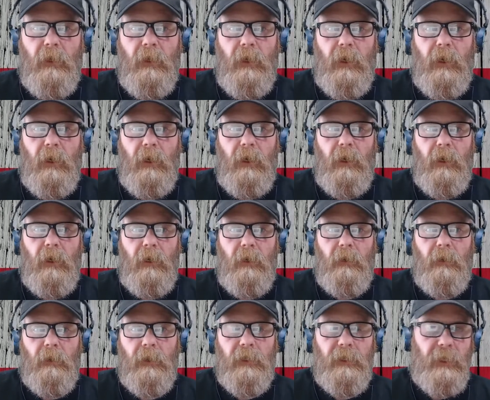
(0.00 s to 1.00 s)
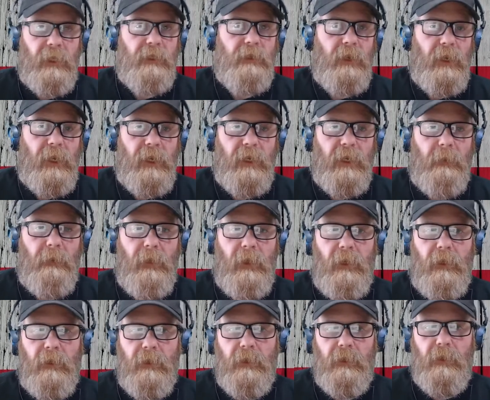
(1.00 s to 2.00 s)
because that's what I ended up
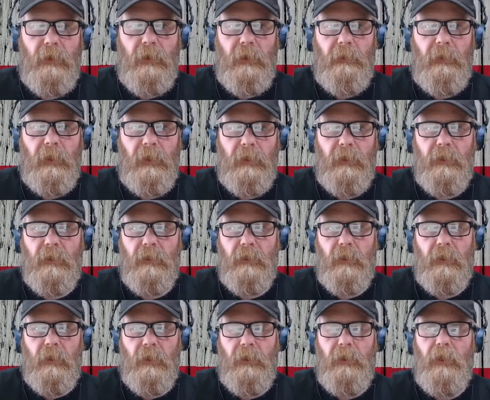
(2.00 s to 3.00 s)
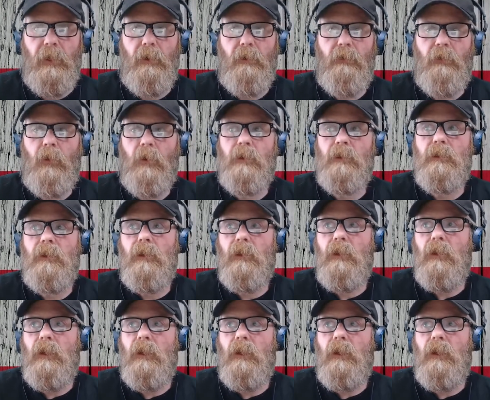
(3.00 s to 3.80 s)
being, as security police in the Air Force.